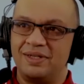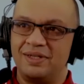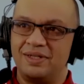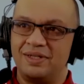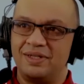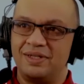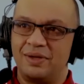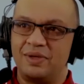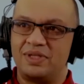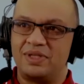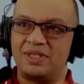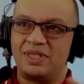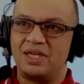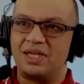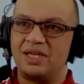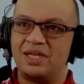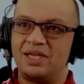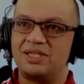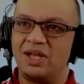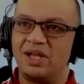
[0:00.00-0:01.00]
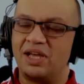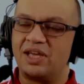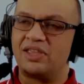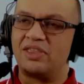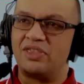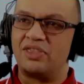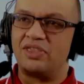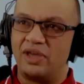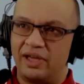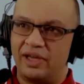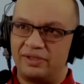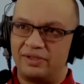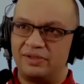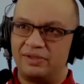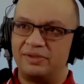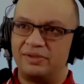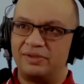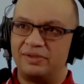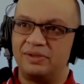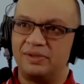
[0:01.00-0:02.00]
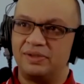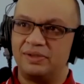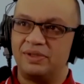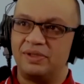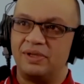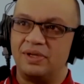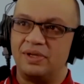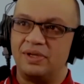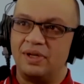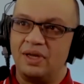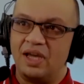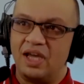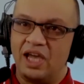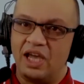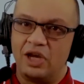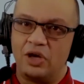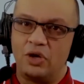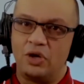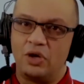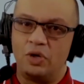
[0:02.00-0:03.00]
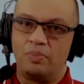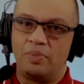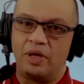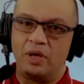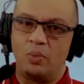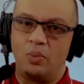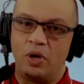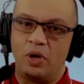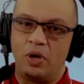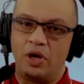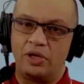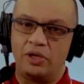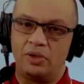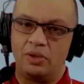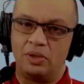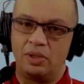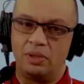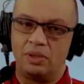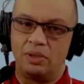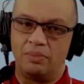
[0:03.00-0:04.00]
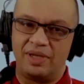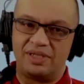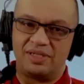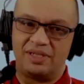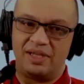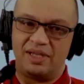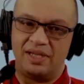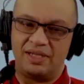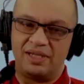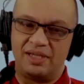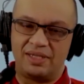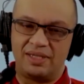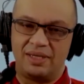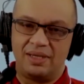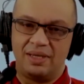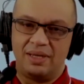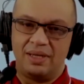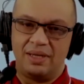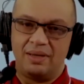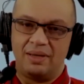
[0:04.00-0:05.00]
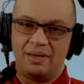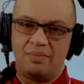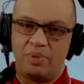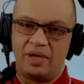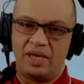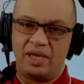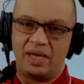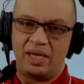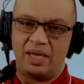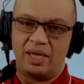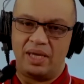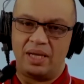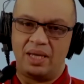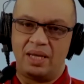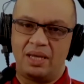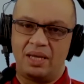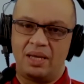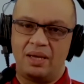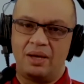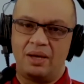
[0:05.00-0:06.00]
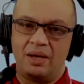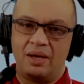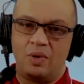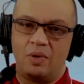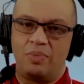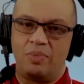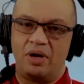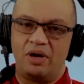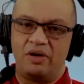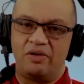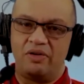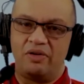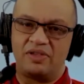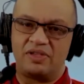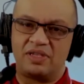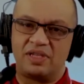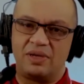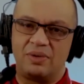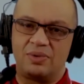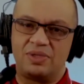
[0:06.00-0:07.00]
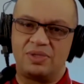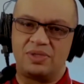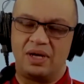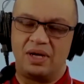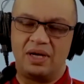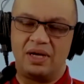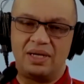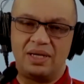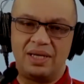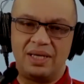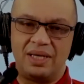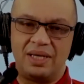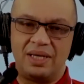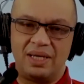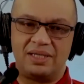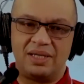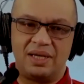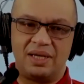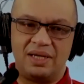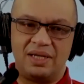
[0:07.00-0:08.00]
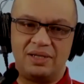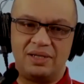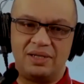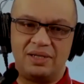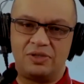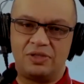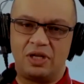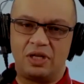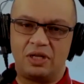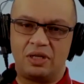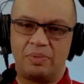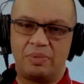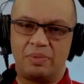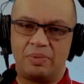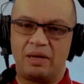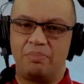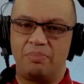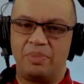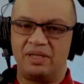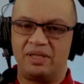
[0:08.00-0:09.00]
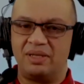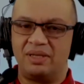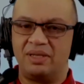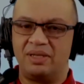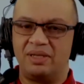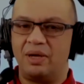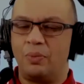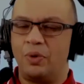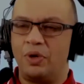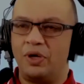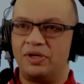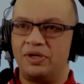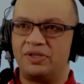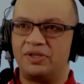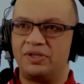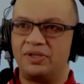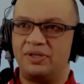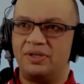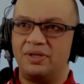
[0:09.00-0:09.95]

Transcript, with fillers: So it's things like that. It could be working on the business, being well, part of the skill set I need is I need to start to become better networked.